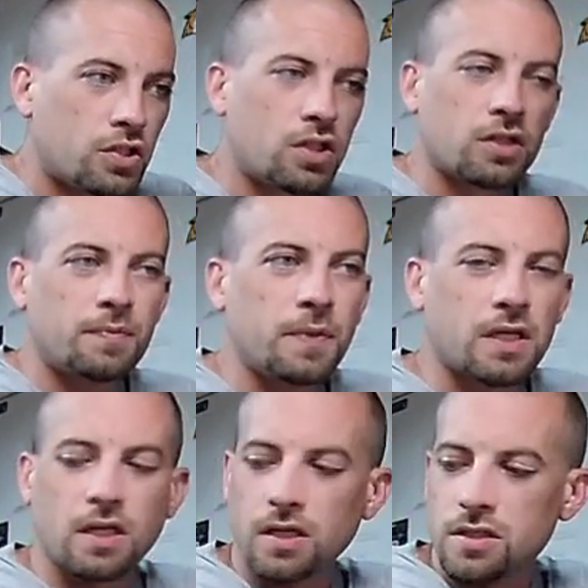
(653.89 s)
Just
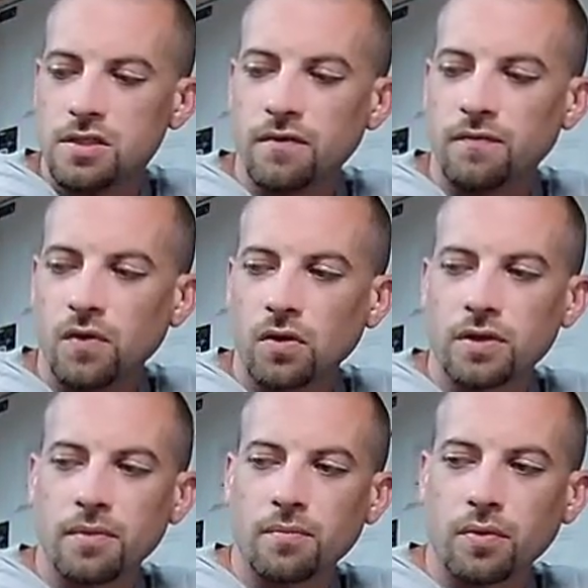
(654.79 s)
because the
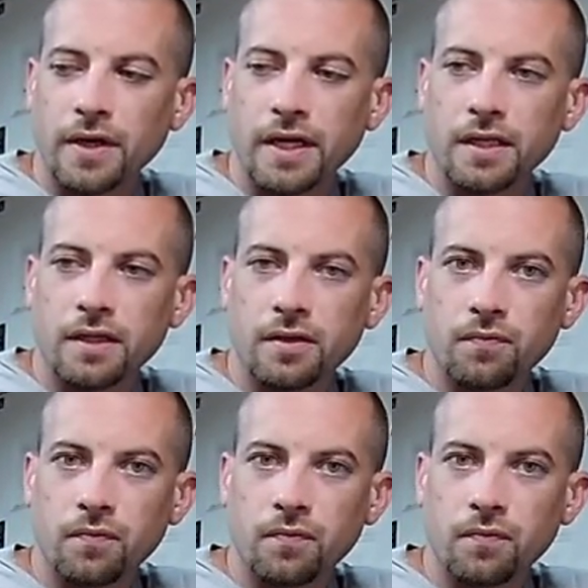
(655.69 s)
Vulcan brand